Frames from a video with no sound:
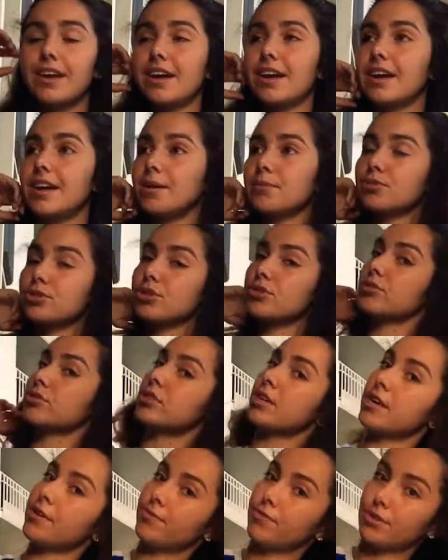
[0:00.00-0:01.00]
And I'm so
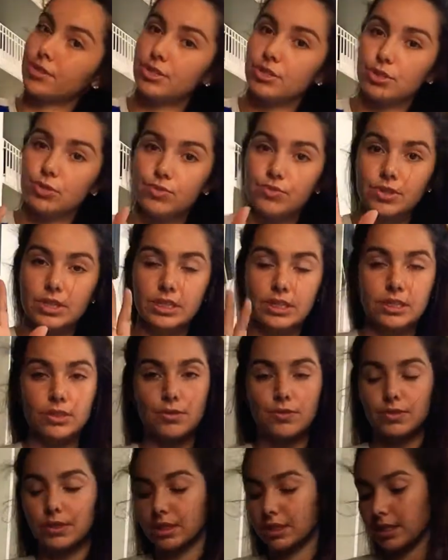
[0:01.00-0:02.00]
sorry for this one.
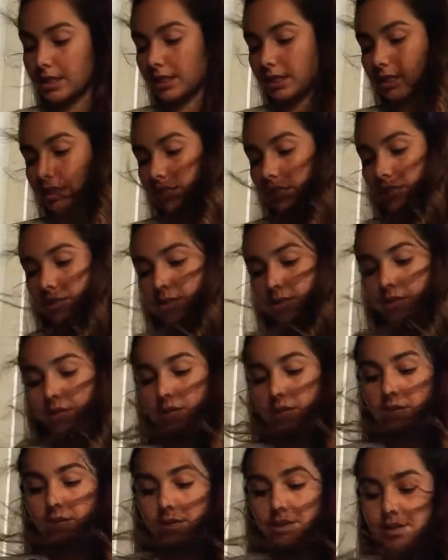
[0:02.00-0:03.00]
This one is
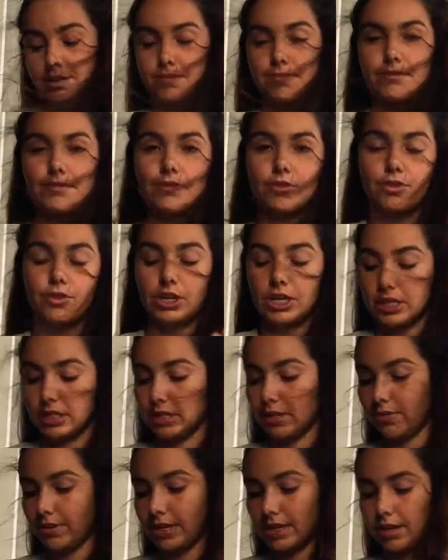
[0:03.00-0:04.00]

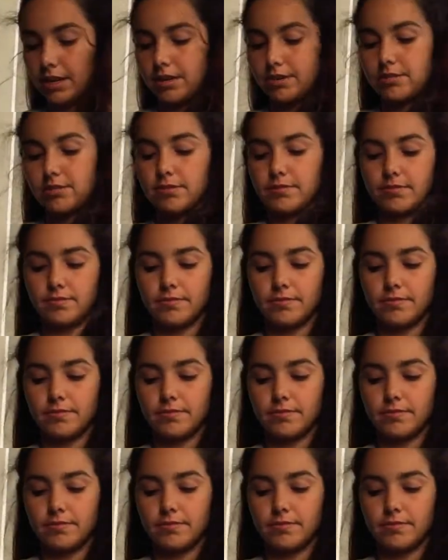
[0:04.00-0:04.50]
crazy right now.